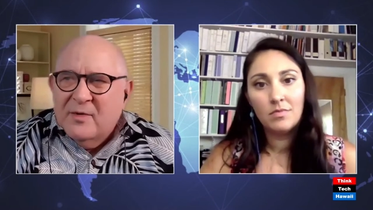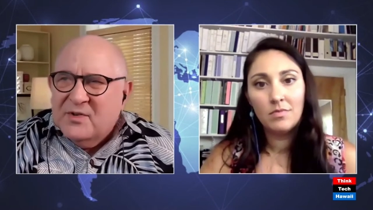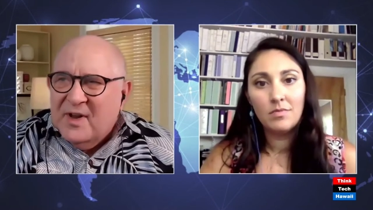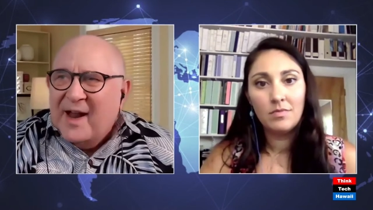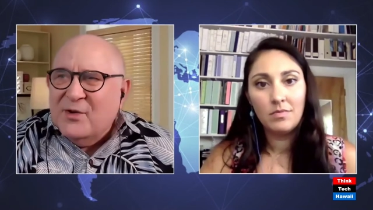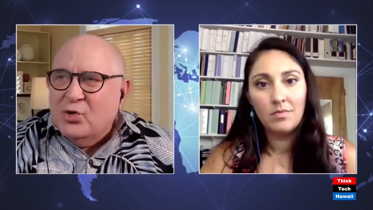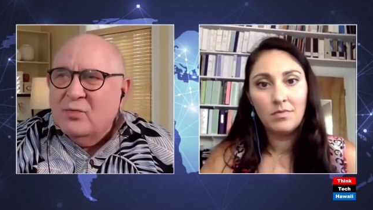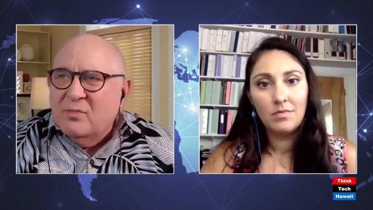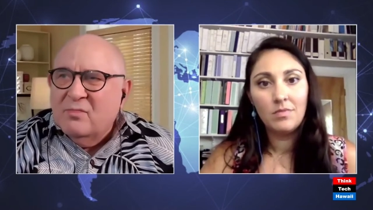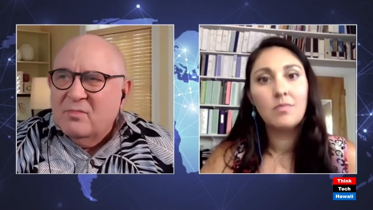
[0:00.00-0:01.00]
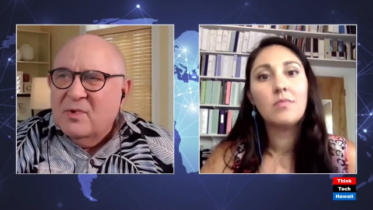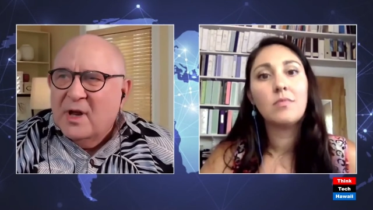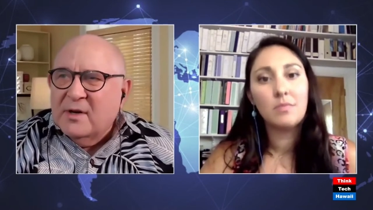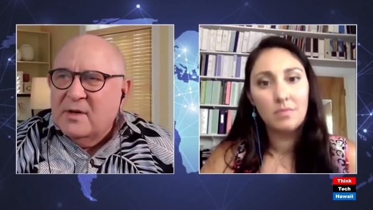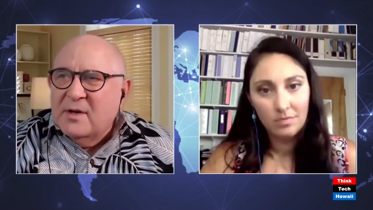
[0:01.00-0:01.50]
Speaker 1: of a statute
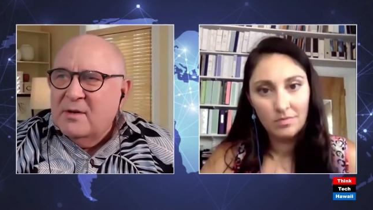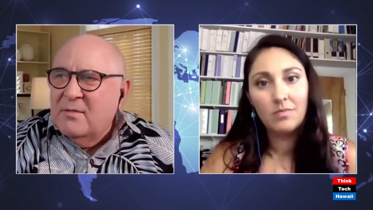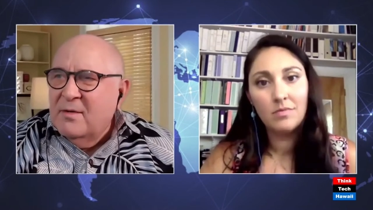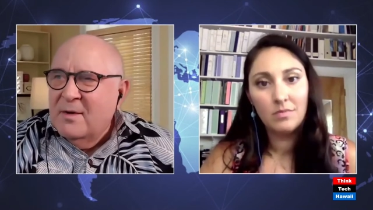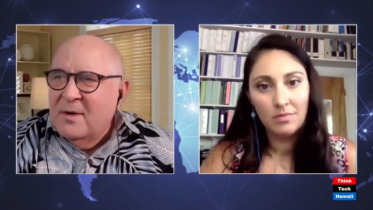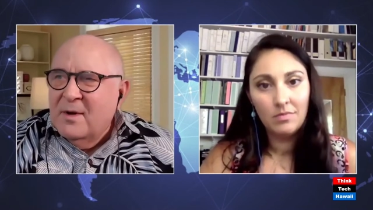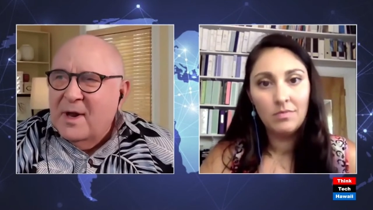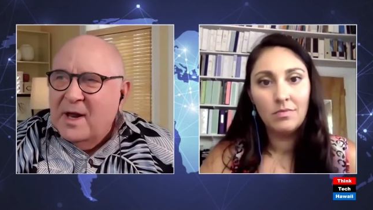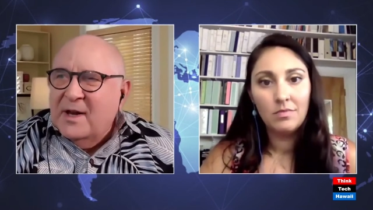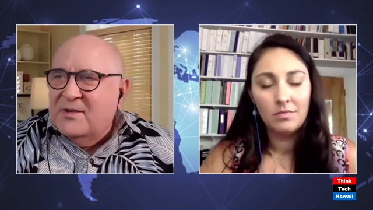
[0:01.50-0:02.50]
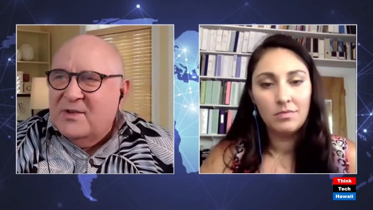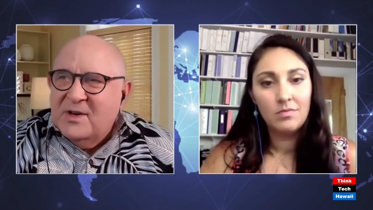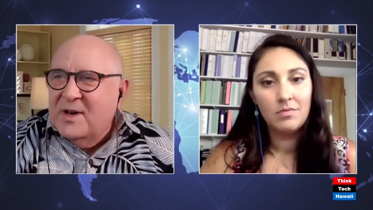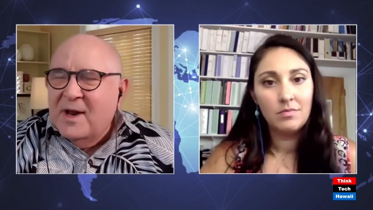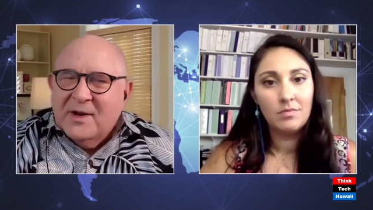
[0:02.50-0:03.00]
like the
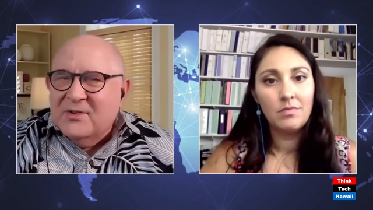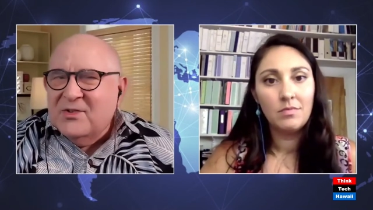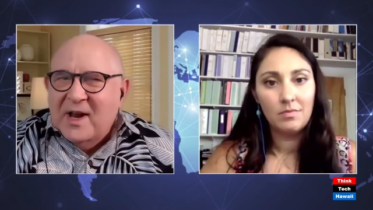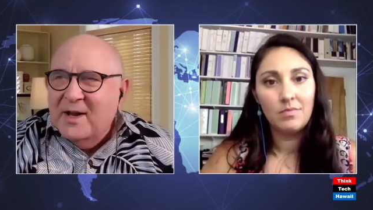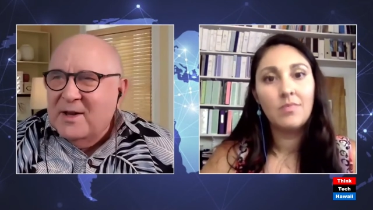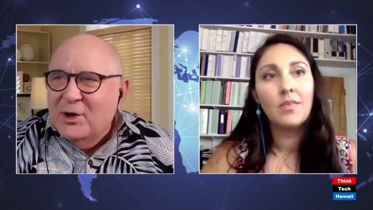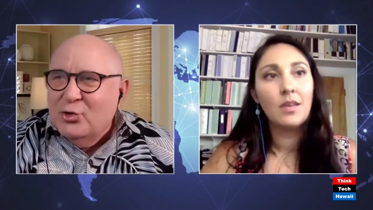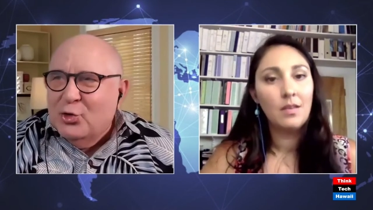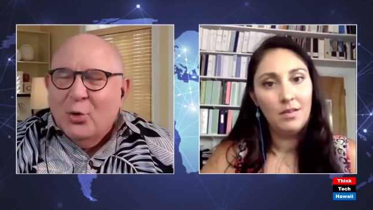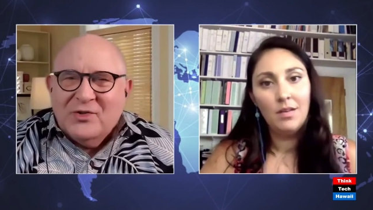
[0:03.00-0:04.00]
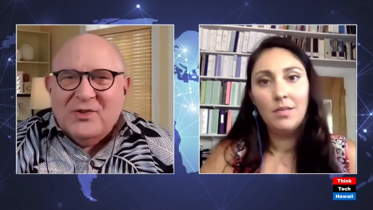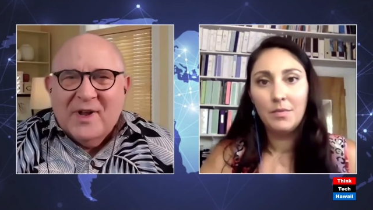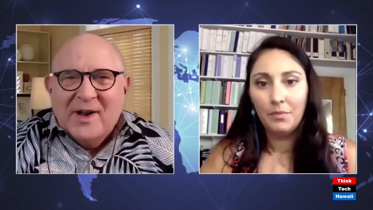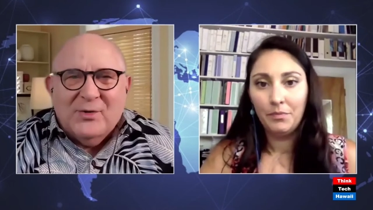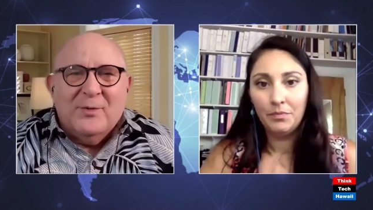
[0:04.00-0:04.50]
ATS Alien Tort
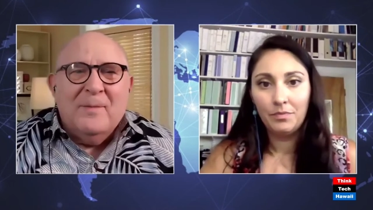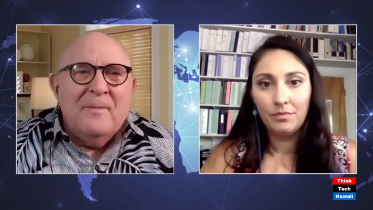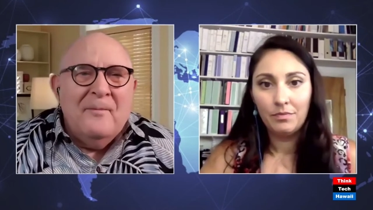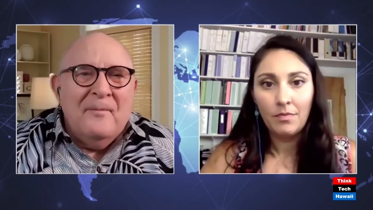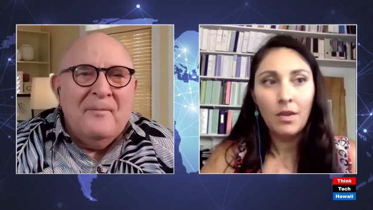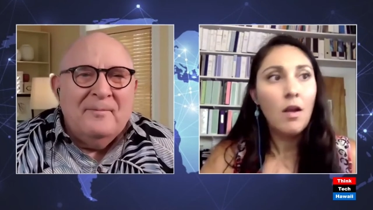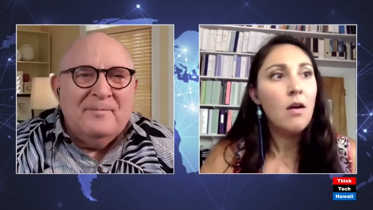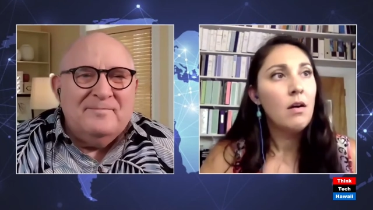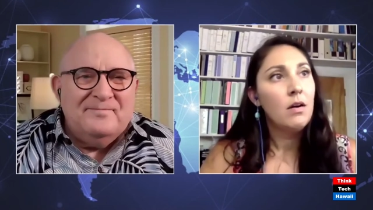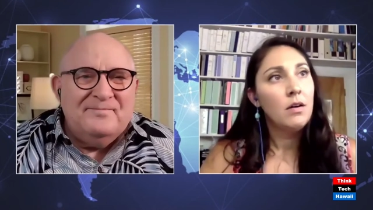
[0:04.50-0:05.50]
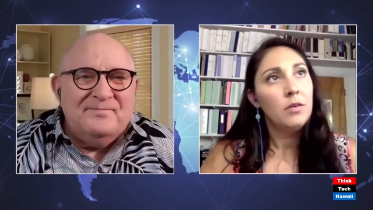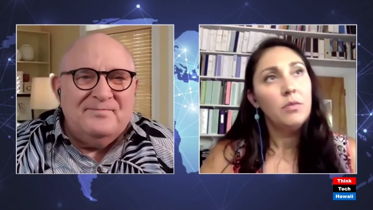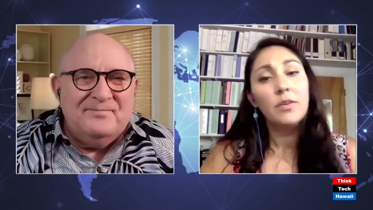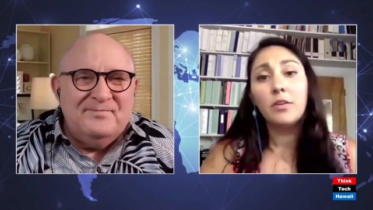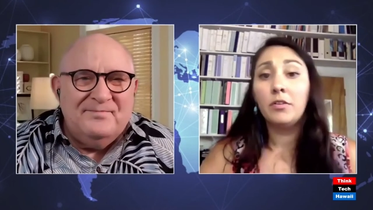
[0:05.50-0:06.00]
Statute?
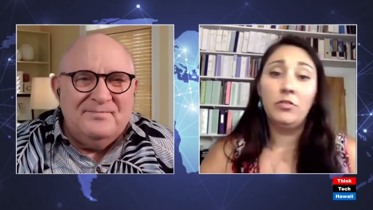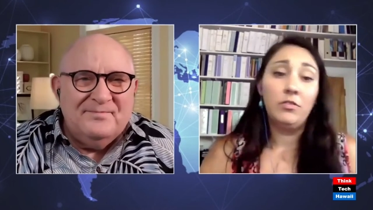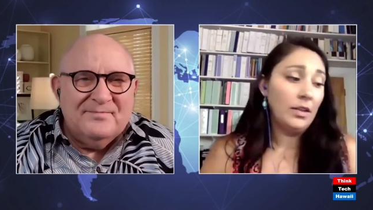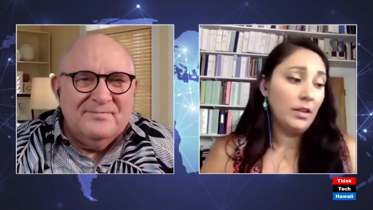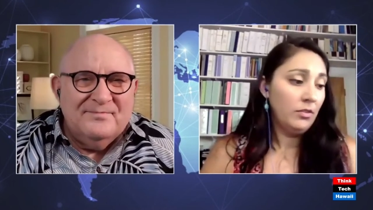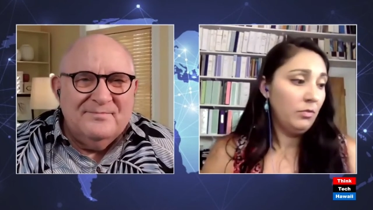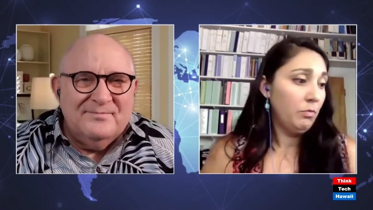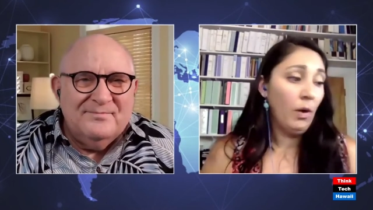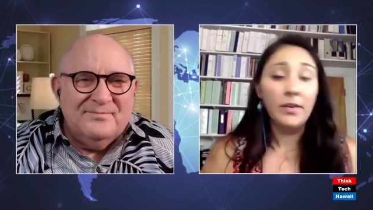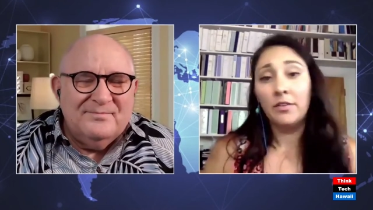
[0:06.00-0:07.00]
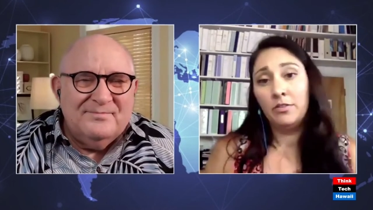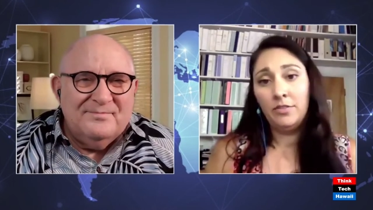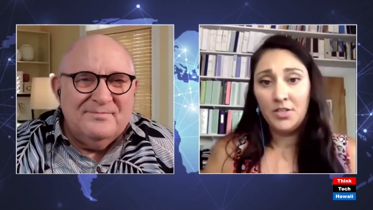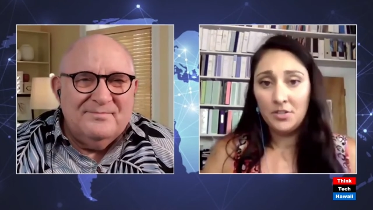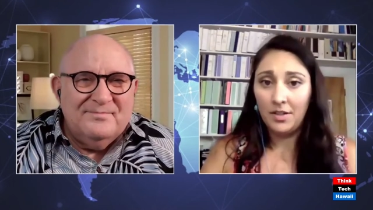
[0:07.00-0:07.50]
Speaker 2: Well, there, there's at least one other
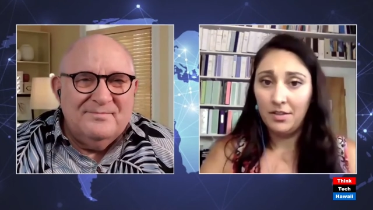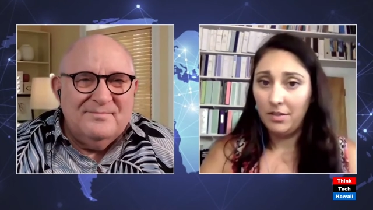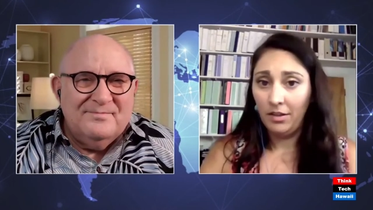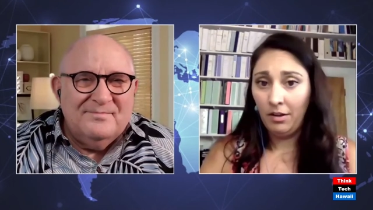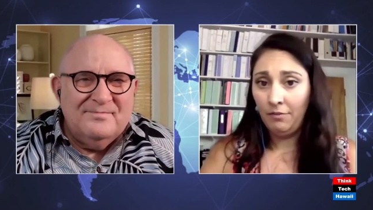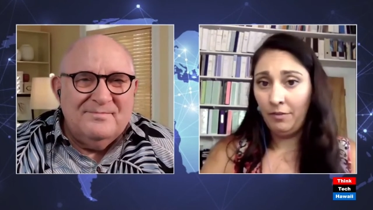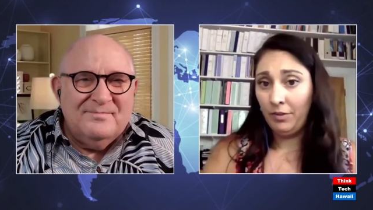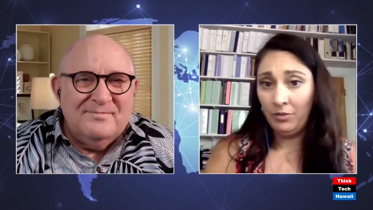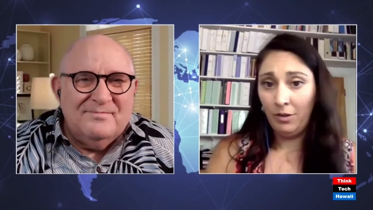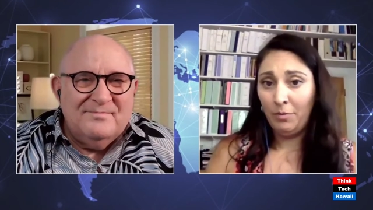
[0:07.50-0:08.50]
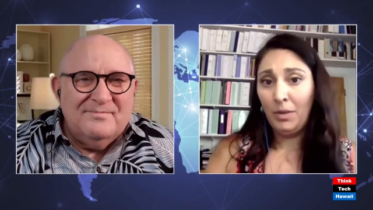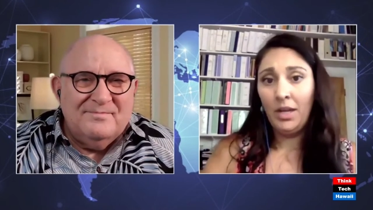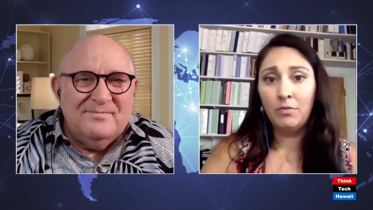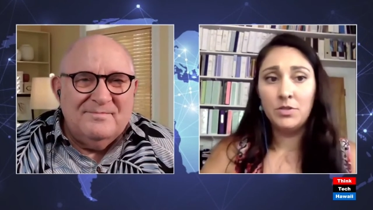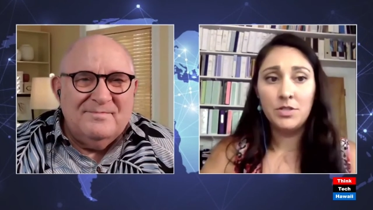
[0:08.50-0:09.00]
statute I can think off off the top of my
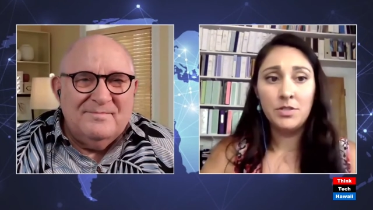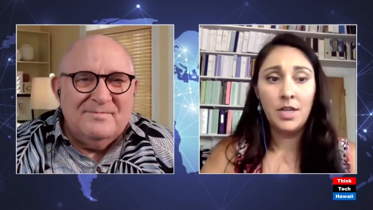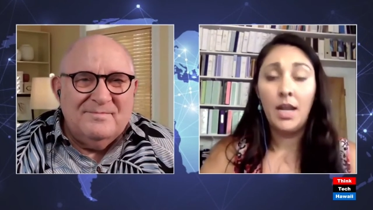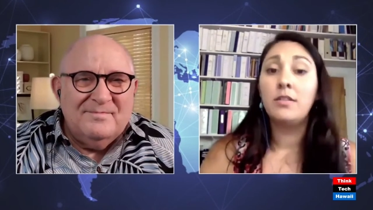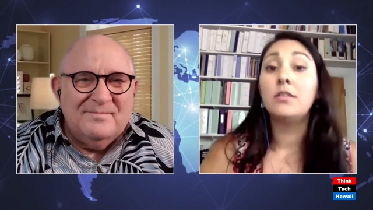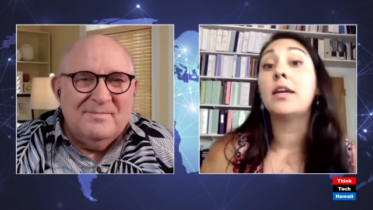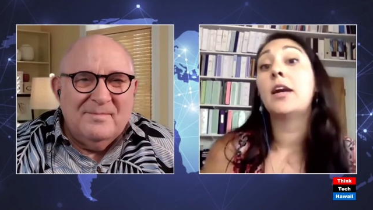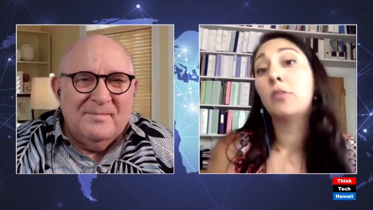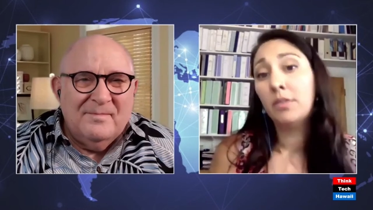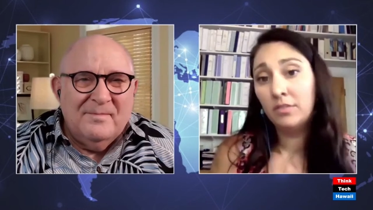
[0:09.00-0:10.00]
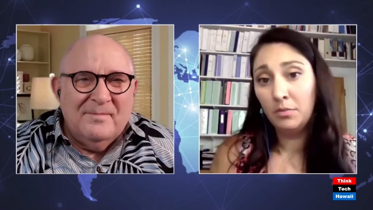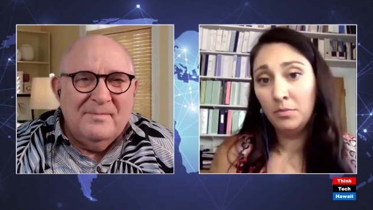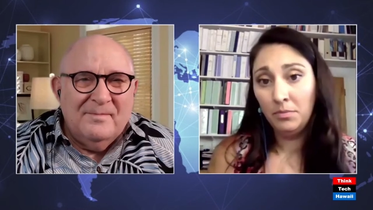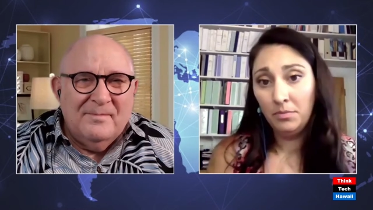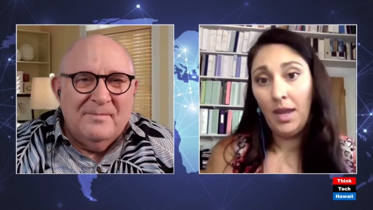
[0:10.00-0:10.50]
head, which is the
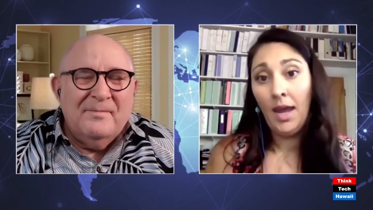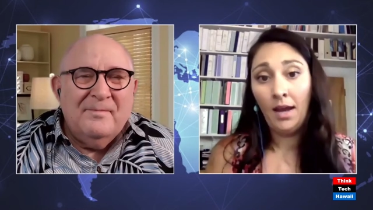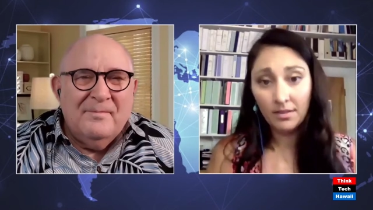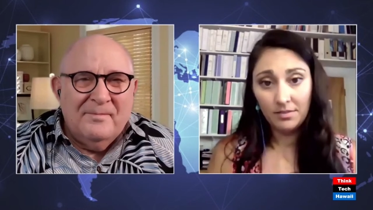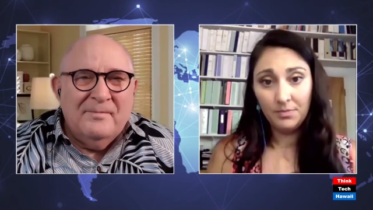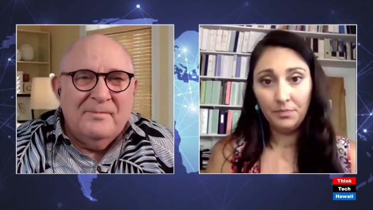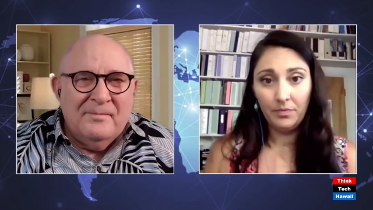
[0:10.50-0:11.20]
Anti-Terrorism Act.